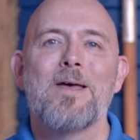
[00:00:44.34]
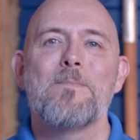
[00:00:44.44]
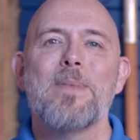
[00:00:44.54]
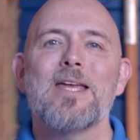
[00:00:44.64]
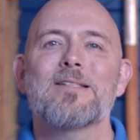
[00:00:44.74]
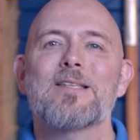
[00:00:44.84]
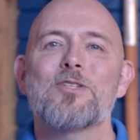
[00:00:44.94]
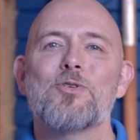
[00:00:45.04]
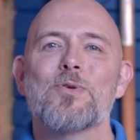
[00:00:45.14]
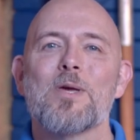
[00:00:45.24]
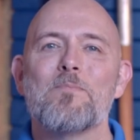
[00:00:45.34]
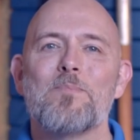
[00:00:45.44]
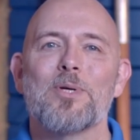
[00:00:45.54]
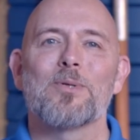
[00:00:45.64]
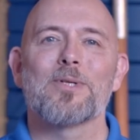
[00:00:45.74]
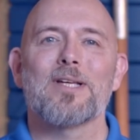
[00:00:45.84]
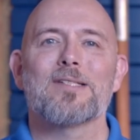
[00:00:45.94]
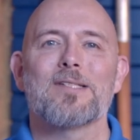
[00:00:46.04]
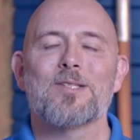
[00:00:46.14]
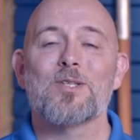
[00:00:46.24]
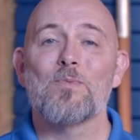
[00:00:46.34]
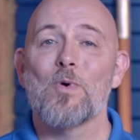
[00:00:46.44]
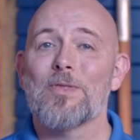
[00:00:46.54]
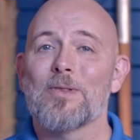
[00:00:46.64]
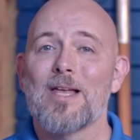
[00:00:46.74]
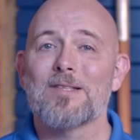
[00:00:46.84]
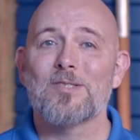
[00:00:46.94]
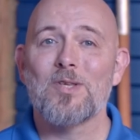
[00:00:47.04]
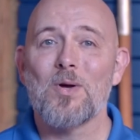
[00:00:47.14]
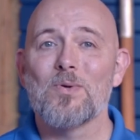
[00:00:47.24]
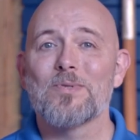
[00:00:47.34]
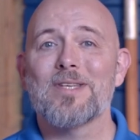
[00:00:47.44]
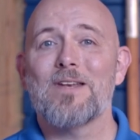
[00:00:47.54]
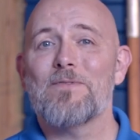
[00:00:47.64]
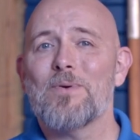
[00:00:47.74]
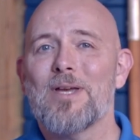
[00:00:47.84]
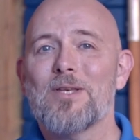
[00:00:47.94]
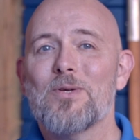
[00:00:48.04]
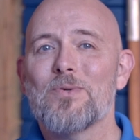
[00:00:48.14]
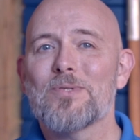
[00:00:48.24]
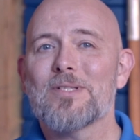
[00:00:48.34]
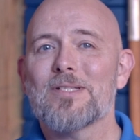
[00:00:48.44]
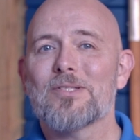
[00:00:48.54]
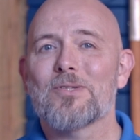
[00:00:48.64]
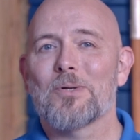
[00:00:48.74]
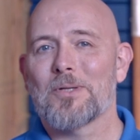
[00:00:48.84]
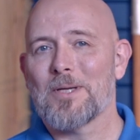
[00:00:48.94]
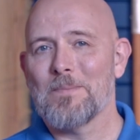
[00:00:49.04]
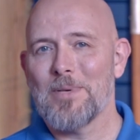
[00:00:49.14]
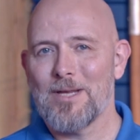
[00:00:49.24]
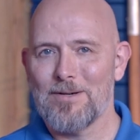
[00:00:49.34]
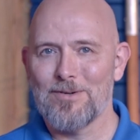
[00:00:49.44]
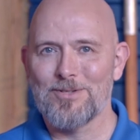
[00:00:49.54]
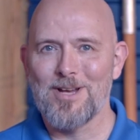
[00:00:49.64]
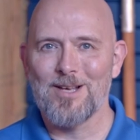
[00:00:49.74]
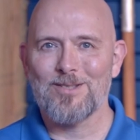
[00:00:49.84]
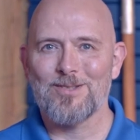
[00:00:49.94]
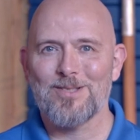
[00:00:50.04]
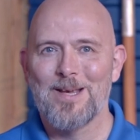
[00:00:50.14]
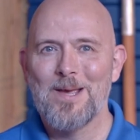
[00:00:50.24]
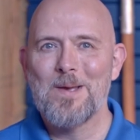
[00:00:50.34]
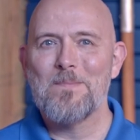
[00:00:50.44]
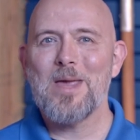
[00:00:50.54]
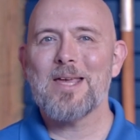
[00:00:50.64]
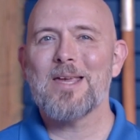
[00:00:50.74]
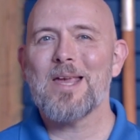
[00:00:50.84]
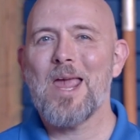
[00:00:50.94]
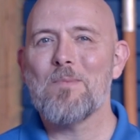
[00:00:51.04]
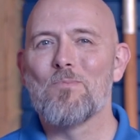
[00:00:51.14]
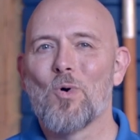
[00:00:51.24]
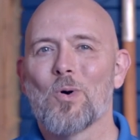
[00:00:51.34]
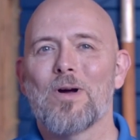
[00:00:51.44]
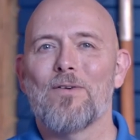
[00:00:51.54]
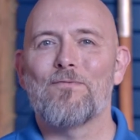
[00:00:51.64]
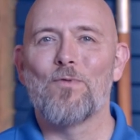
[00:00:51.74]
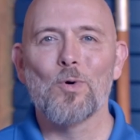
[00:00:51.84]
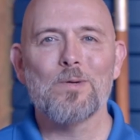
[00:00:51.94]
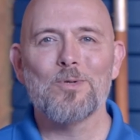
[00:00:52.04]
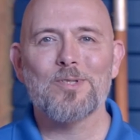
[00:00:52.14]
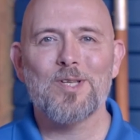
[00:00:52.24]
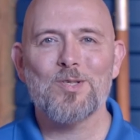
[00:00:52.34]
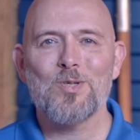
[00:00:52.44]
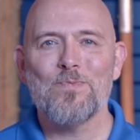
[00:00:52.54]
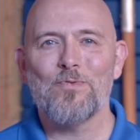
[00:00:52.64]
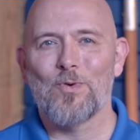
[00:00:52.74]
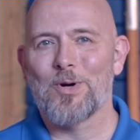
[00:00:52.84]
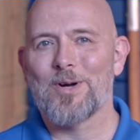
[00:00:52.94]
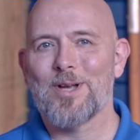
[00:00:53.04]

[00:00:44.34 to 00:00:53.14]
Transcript: means that you can build a system with less zones than if you had used a certain competitor's nozzles, making a more affordable system for your